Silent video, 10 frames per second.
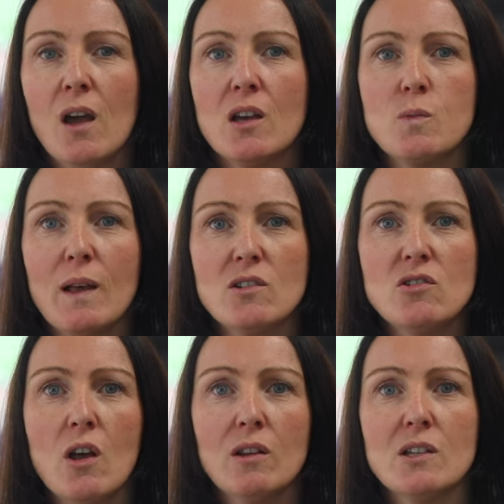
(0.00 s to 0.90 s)
As well as
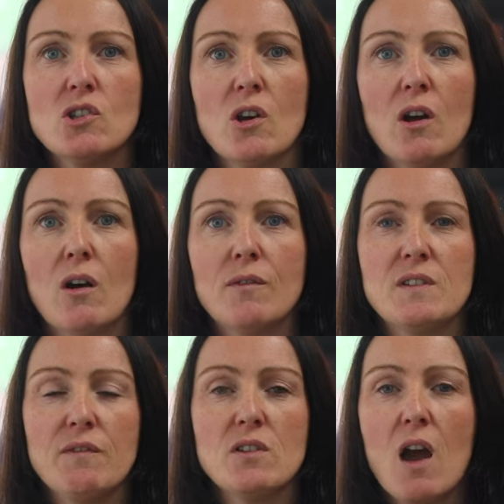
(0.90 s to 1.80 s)
knowledge of
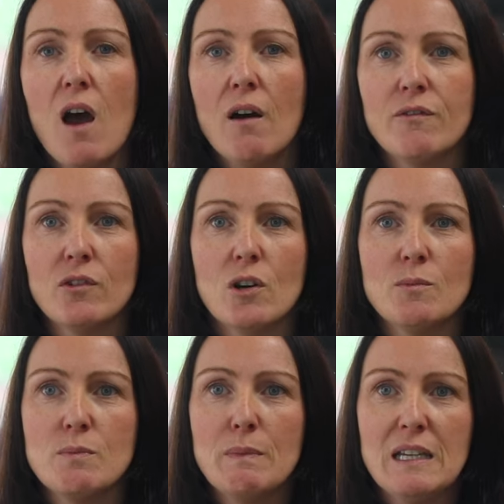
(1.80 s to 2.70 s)
different art
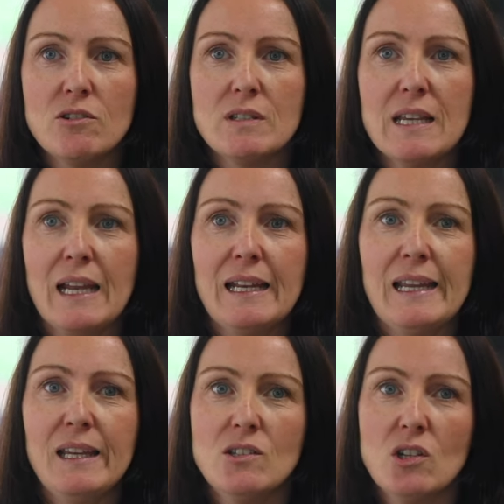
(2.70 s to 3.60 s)
forms, media and
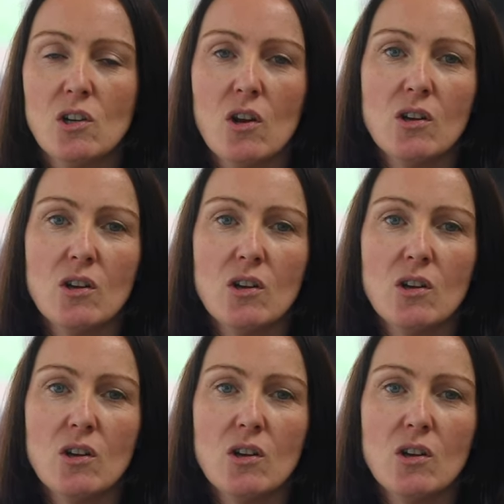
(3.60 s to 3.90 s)
techniques, you can